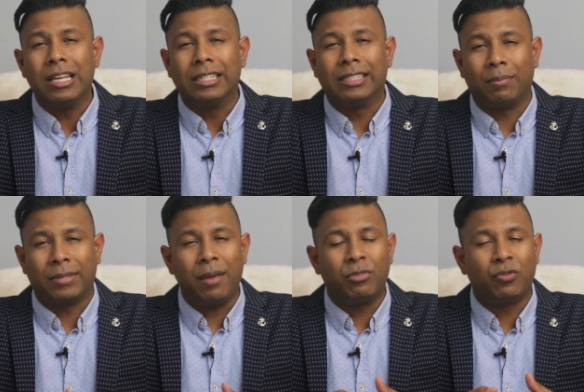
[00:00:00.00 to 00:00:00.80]

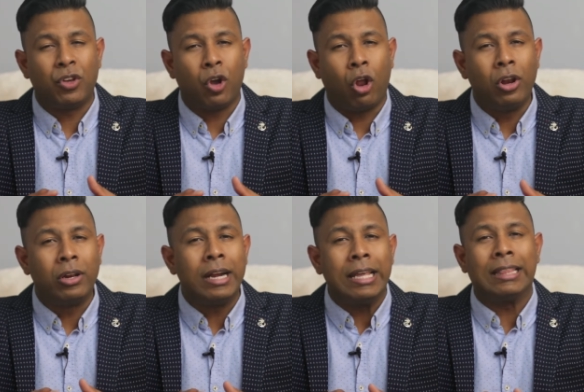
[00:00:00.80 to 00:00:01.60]
Sometimes we
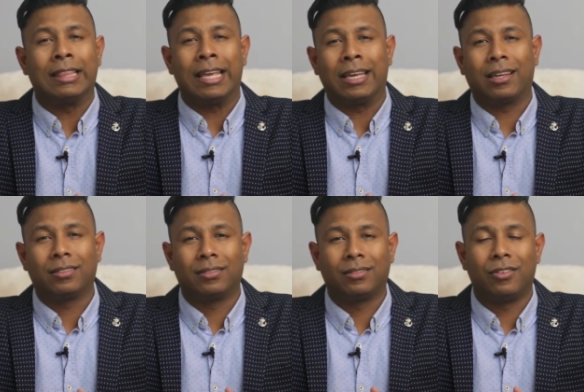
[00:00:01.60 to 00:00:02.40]
already think
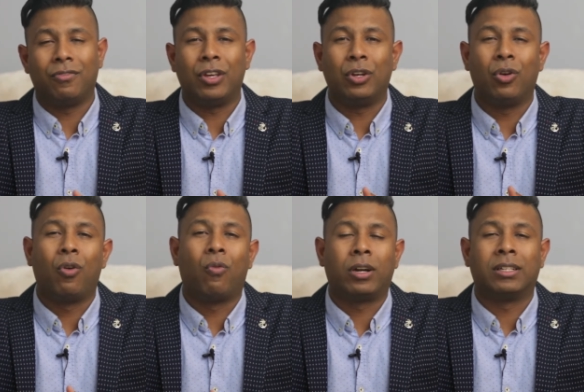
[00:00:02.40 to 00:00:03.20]
we know
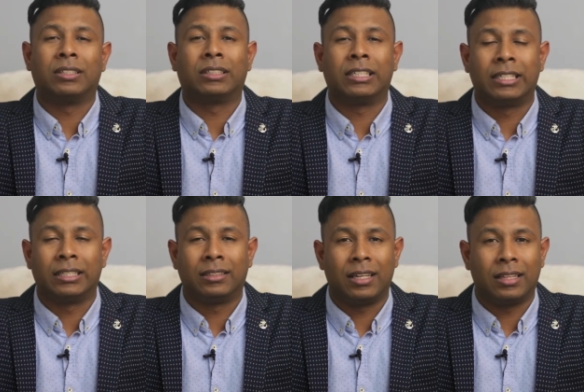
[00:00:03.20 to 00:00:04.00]
what is
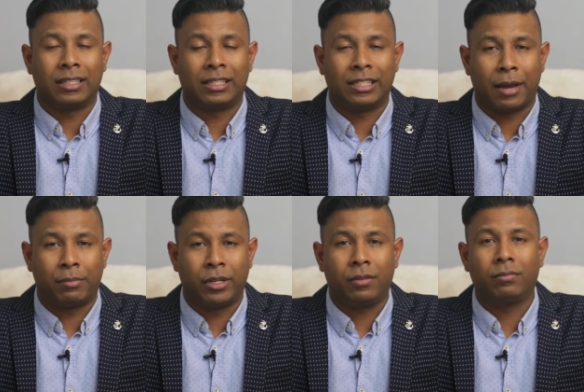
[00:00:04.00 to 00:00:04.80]
written in this
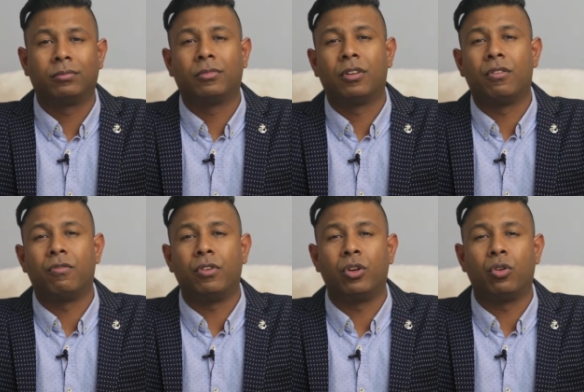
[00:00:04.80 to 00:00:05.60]
chapter.
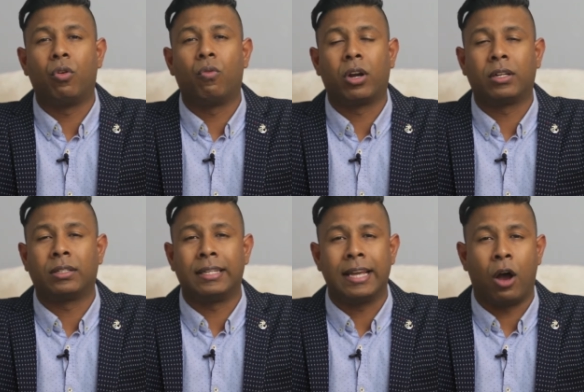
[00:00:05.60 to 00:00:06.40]
We know what
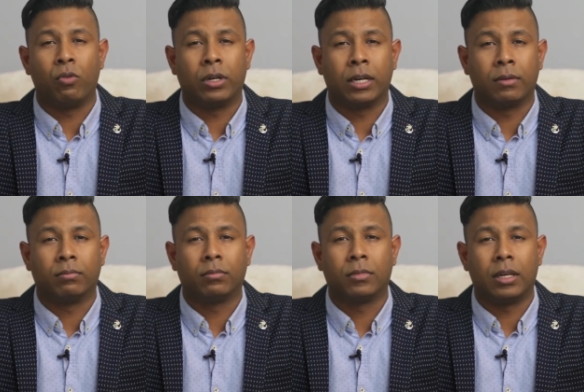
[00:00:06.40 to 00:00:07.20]
is the
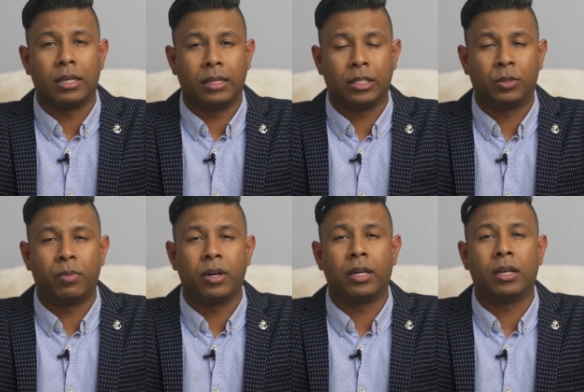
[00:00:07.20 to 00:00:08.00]
outcome in this
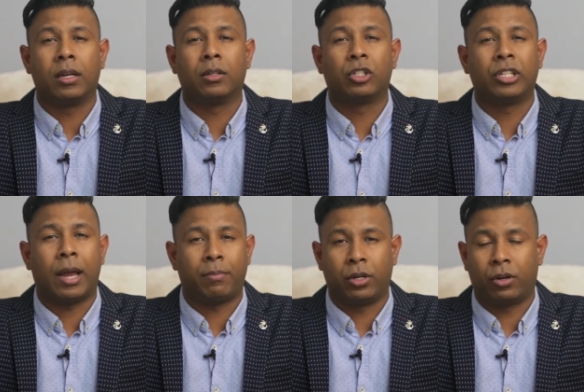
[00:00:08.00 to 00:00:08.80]
particular
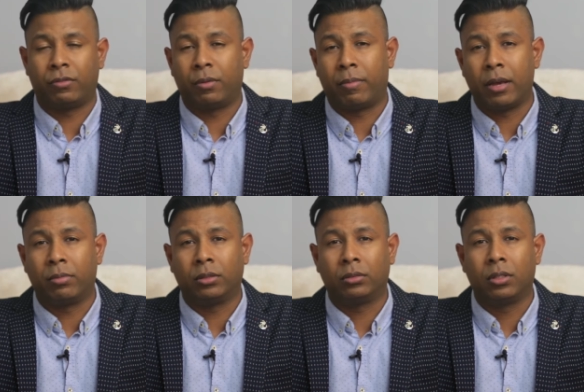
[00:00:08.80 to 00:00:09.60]
chapter of the Bible.